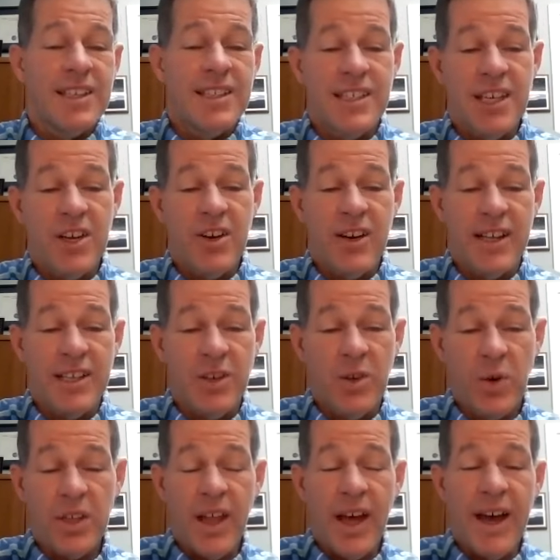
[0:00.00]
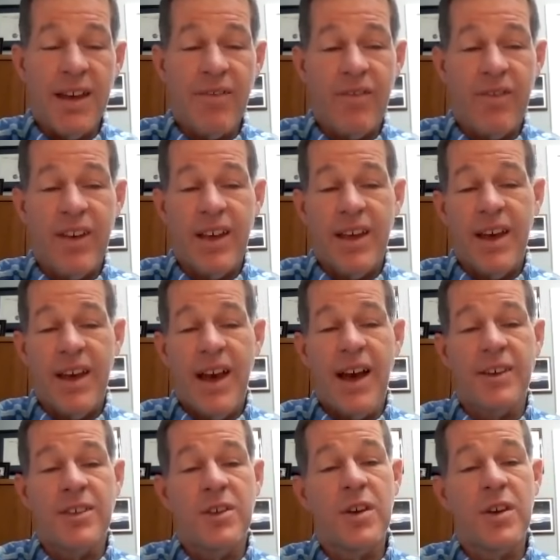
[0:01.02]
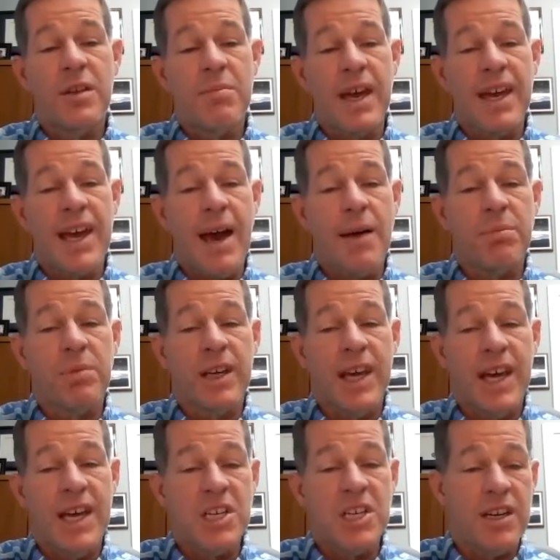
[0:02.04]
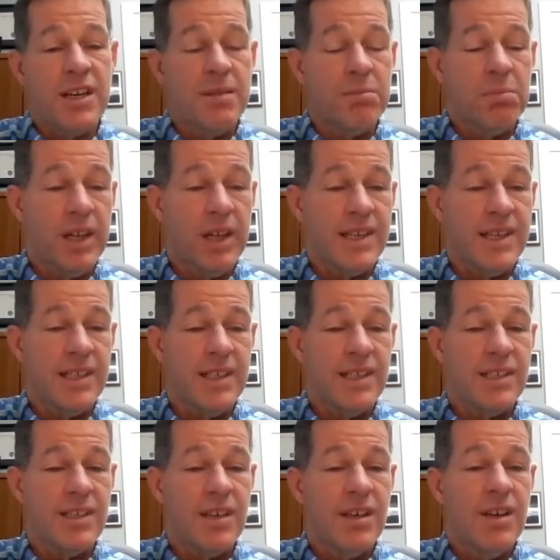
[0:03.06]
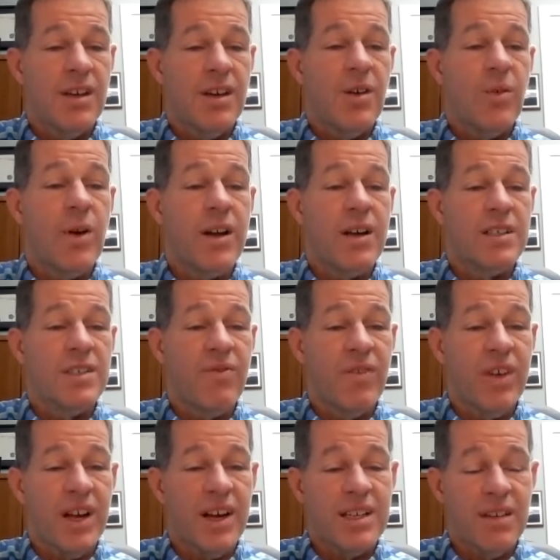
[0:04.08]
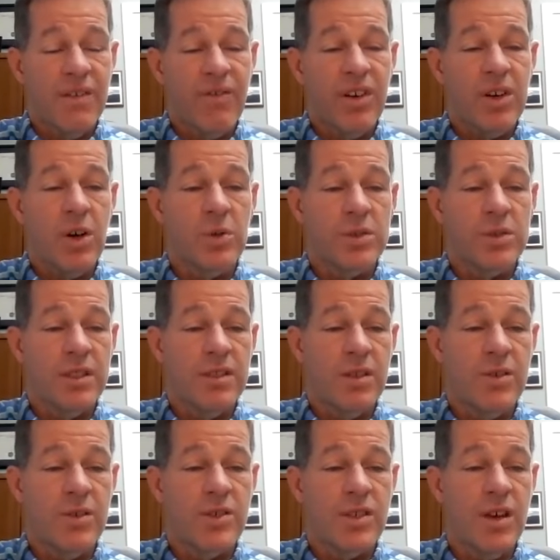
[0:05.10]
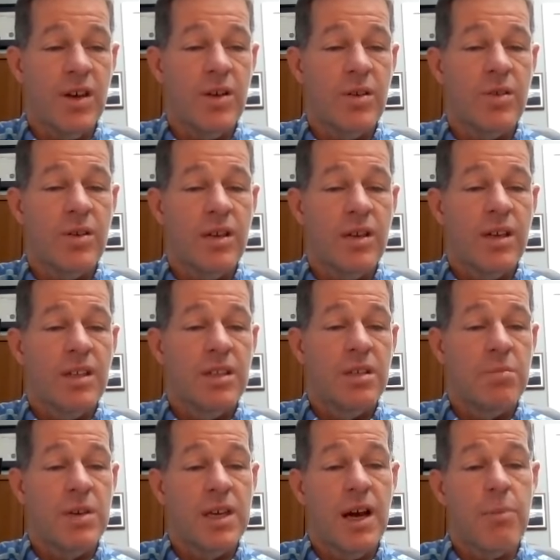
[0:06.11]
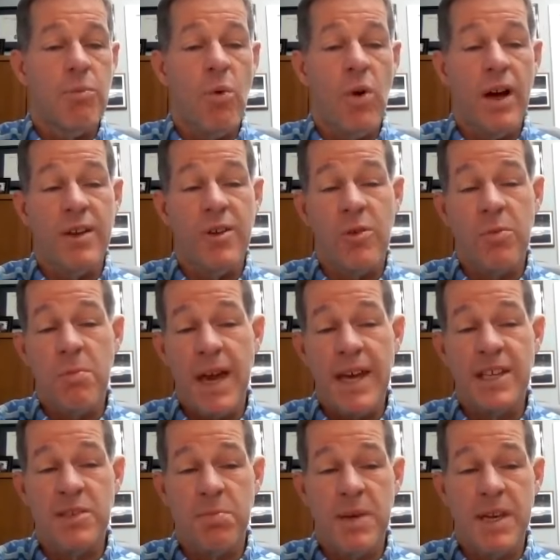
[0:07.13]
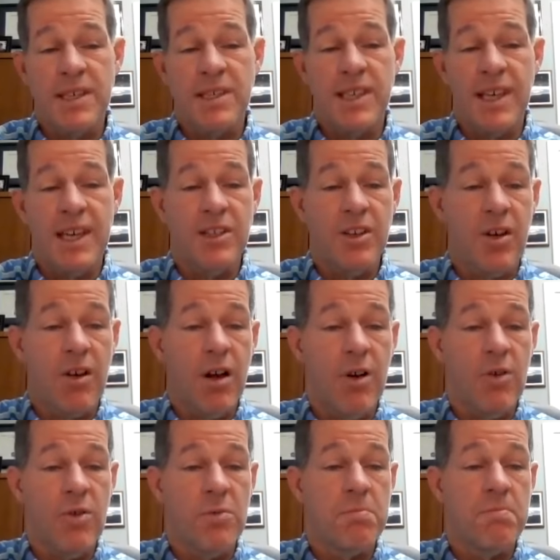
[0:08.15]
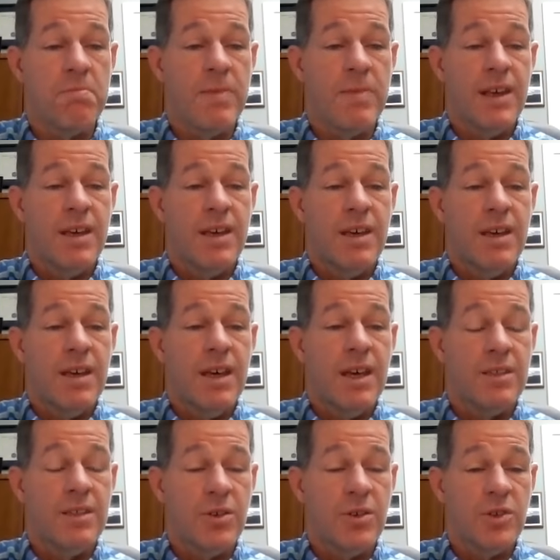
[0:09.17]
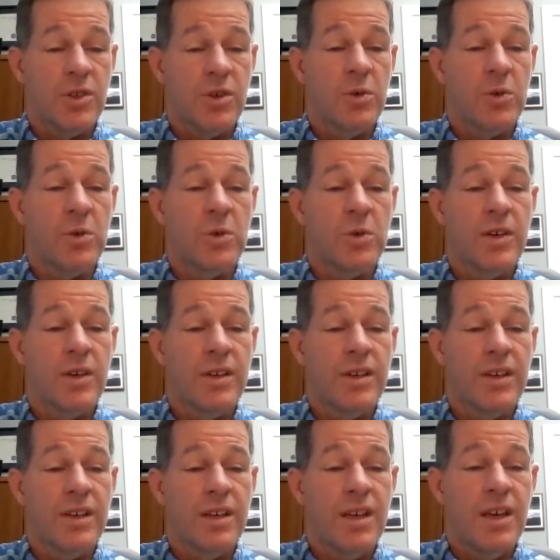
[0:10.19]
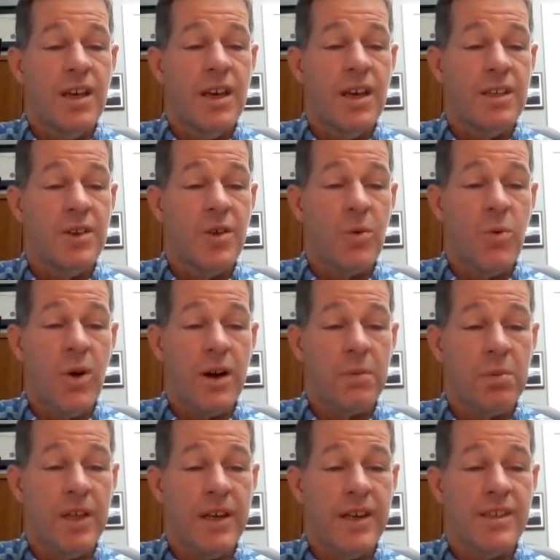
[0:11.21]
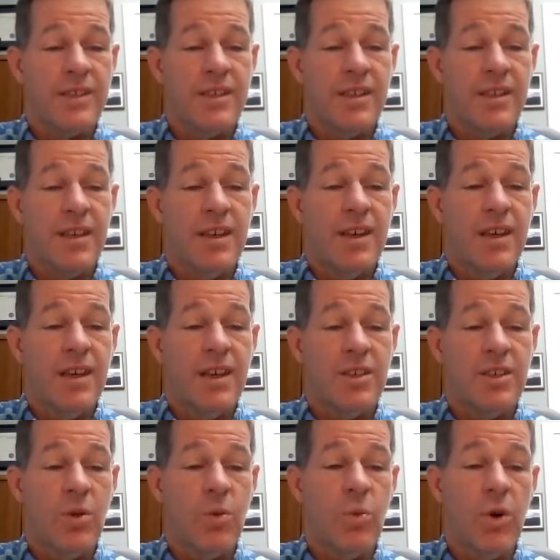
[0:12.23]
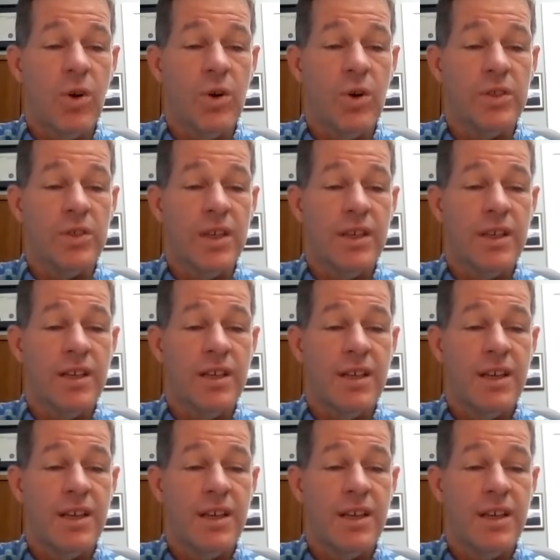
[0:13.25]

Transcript: to consider in your life how you can make application in places where it is very difficult to do so to become one who makes peace in your home, in your school, in your workplace, in your world,